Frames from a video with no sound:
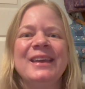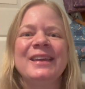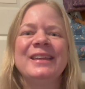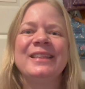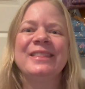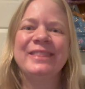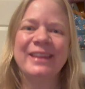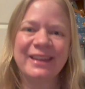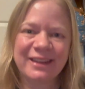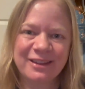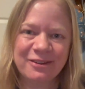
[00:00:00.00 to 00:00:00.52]

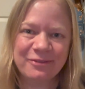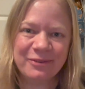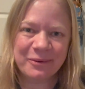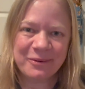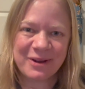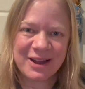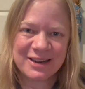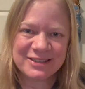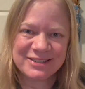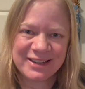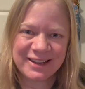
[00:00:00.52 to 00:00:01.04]
Thank you for
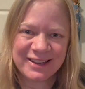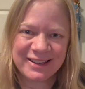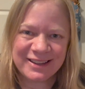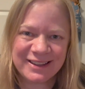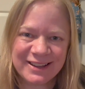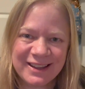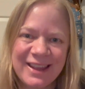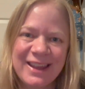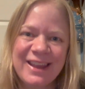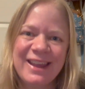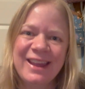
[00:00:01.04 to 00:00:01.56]
watching,
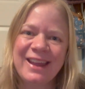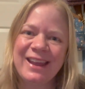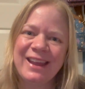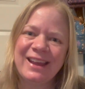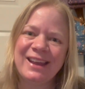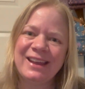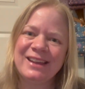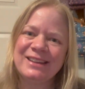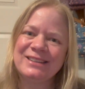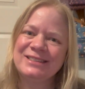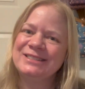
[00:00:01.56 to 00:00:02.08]

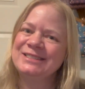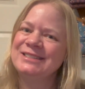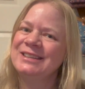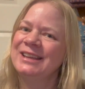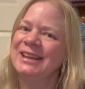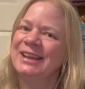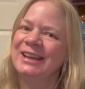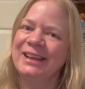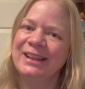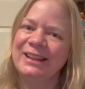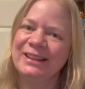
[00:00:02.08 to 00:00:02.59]
and
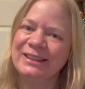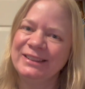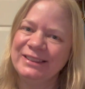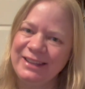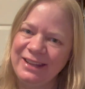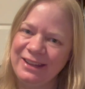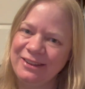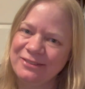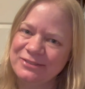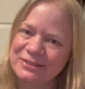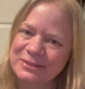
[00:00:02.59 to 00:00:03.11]

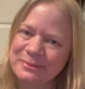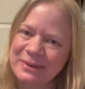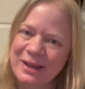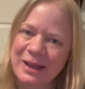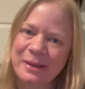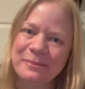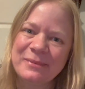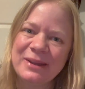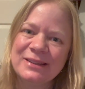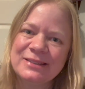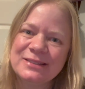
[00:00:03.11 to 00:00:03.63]
leave some
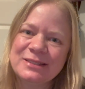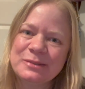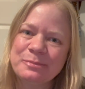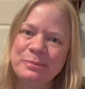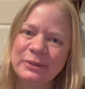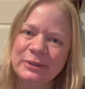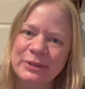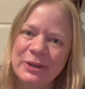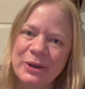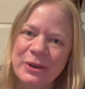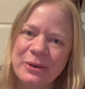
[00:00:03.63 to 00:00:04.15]
comments
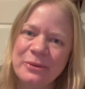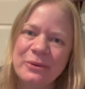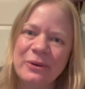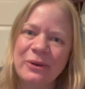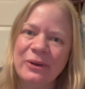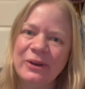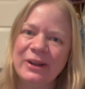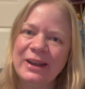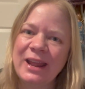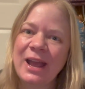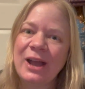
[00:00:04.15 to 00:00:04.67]
below
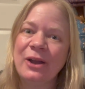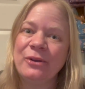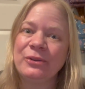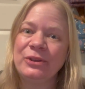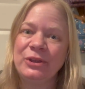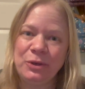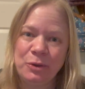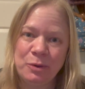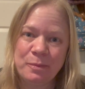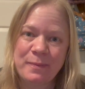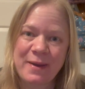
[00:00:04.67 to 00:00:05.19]
on how
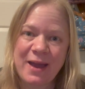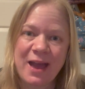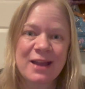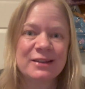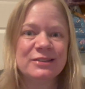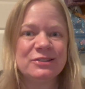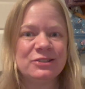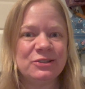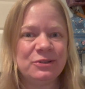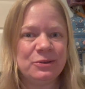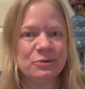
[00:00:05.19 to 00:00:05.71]
you
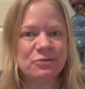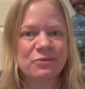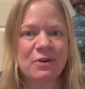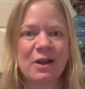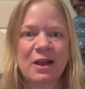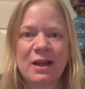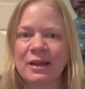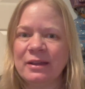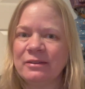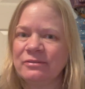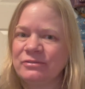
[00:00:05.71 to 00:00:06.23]
pack. Do you
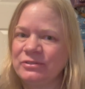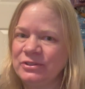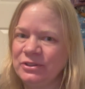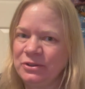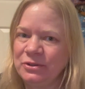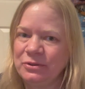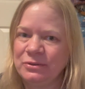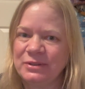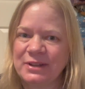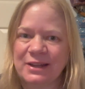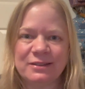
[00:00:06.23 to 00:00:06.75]
drive? Do
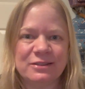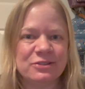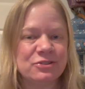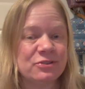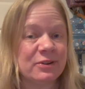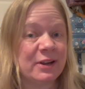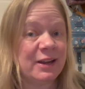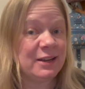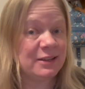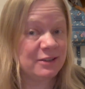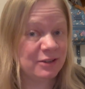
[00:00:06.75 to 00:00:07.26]
you take the
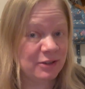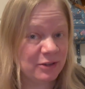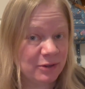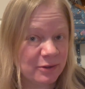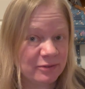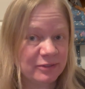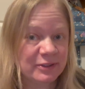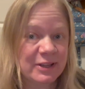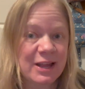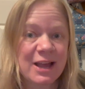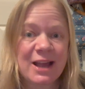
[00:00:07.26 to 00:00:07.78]
train? Do you
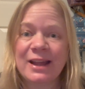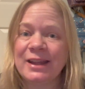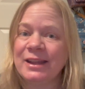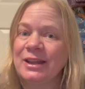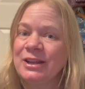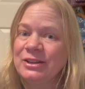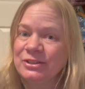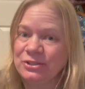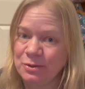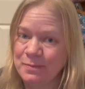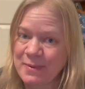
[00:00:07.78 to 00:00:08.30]
fly?
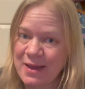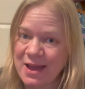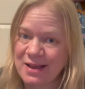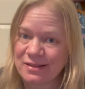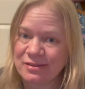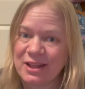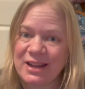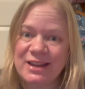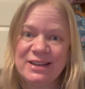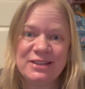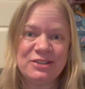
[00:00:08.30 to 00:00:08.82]
Do you pack
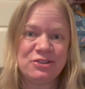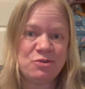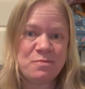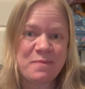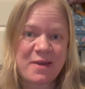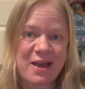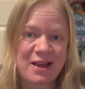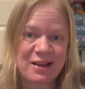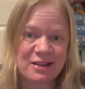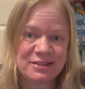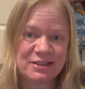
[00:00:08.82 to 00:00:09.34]
light? Do you
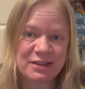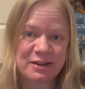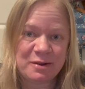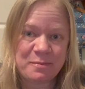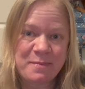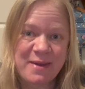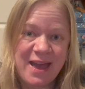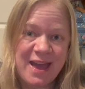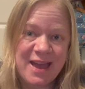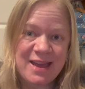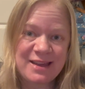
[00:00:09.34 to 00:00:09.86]
pack a ton of
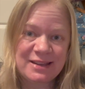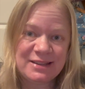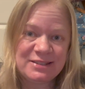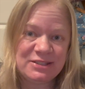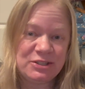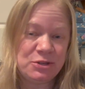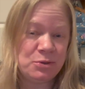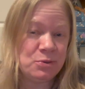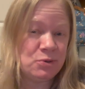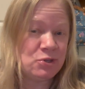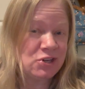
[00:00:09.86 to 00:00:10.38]
bags?
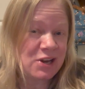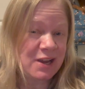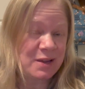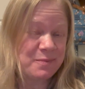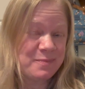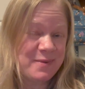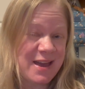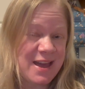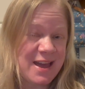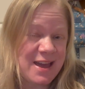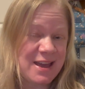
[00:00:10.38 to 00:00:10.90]
Do you check
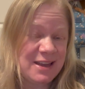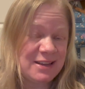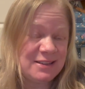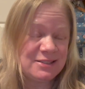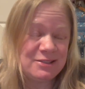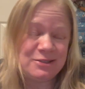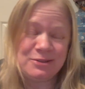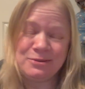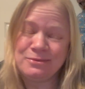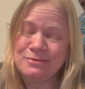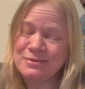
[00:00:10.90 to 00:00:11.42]
bags?
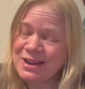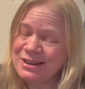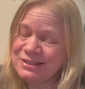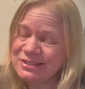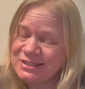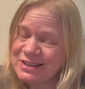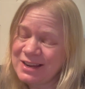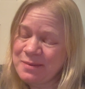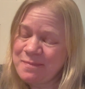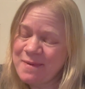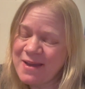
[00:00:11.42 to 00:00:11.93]
Do you not
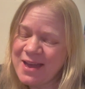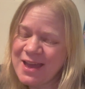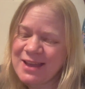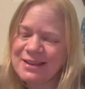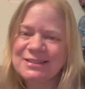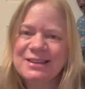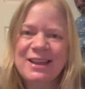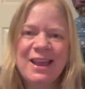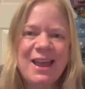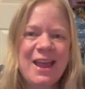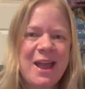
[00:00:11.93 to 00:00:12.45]
check
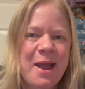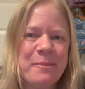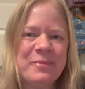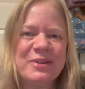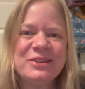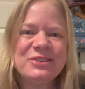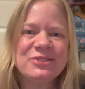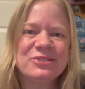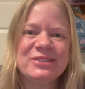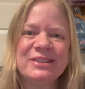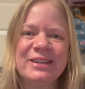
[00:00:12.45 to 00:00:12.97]
bags? I'm
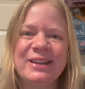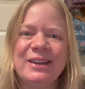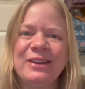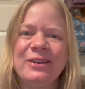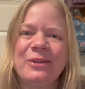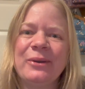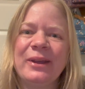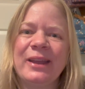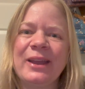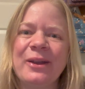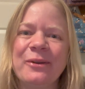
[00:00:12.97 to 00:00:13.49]
interested in
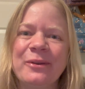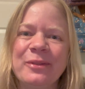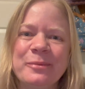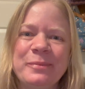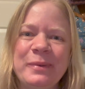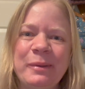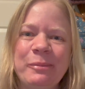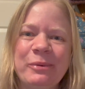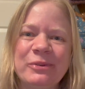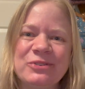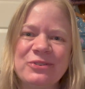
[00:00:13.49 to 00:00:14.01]
knowing how other
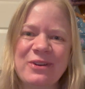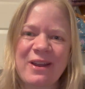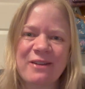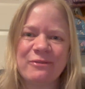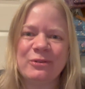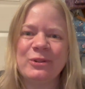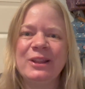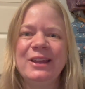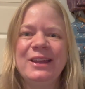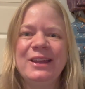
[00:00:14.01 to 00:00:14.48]
people travel,